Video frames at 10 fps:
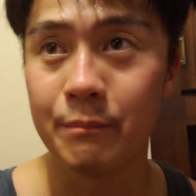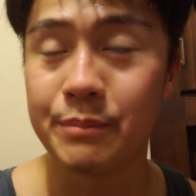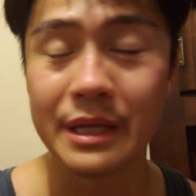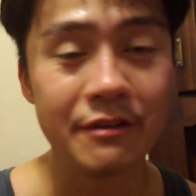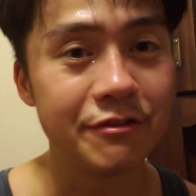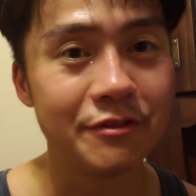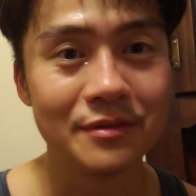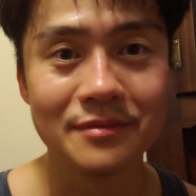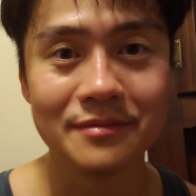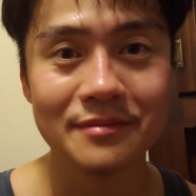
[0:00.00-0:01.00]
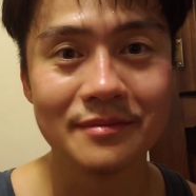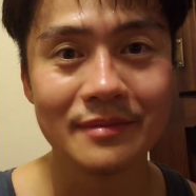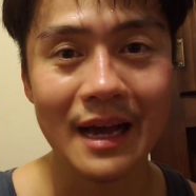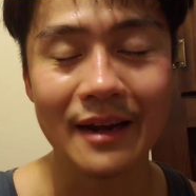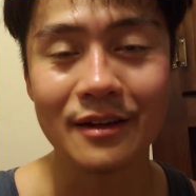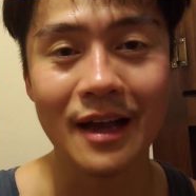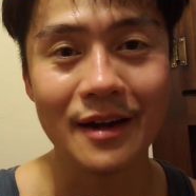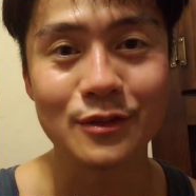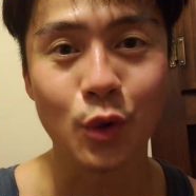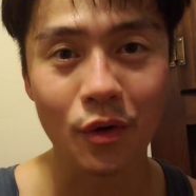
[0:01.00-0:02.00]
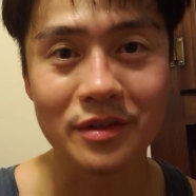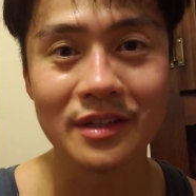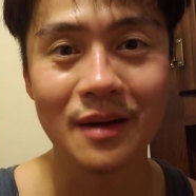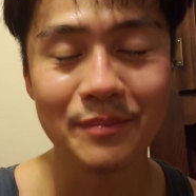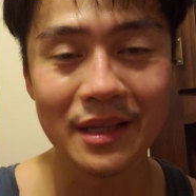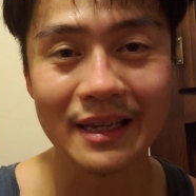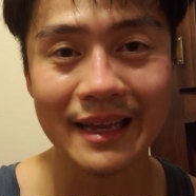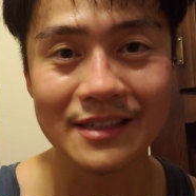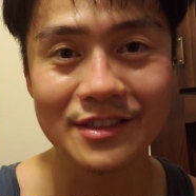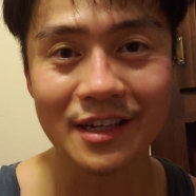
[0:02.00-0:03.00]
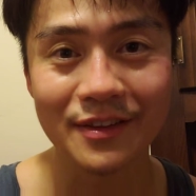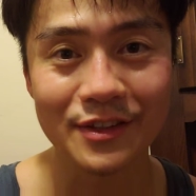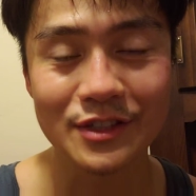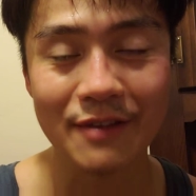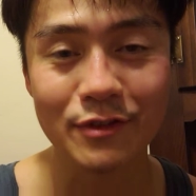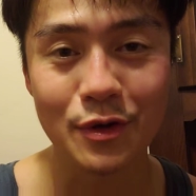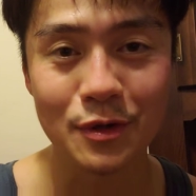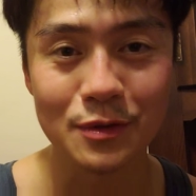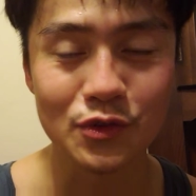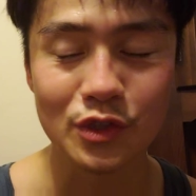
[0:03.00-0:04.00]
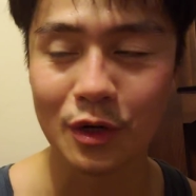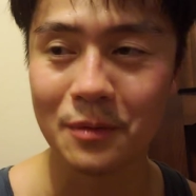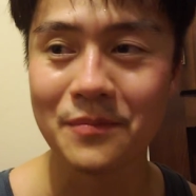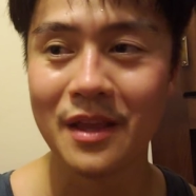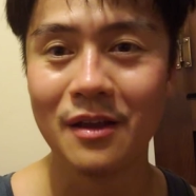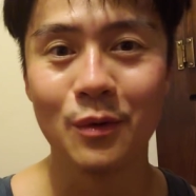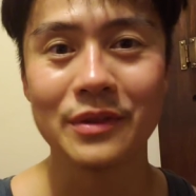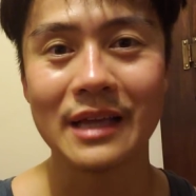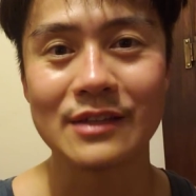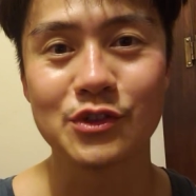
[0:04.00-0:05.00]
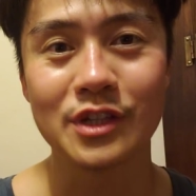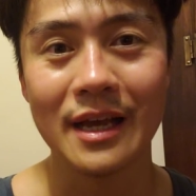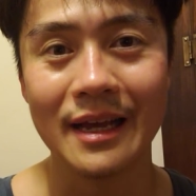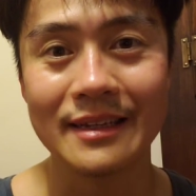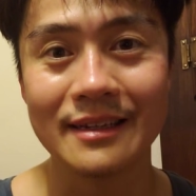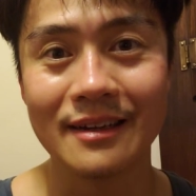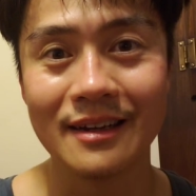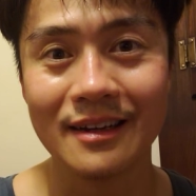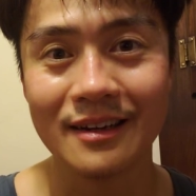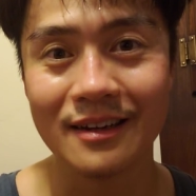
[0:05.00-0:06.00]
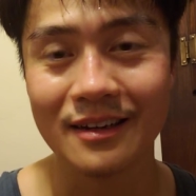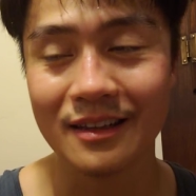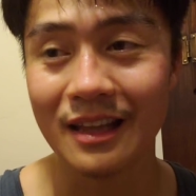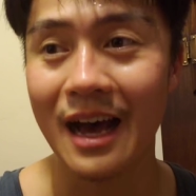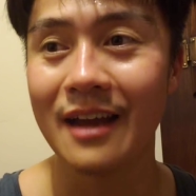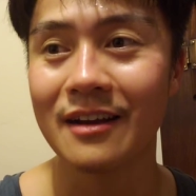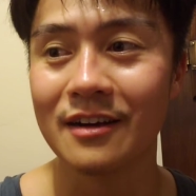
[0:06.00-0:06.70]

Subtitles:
beef, had a torta milanesa this afternoon. So with that said, a lot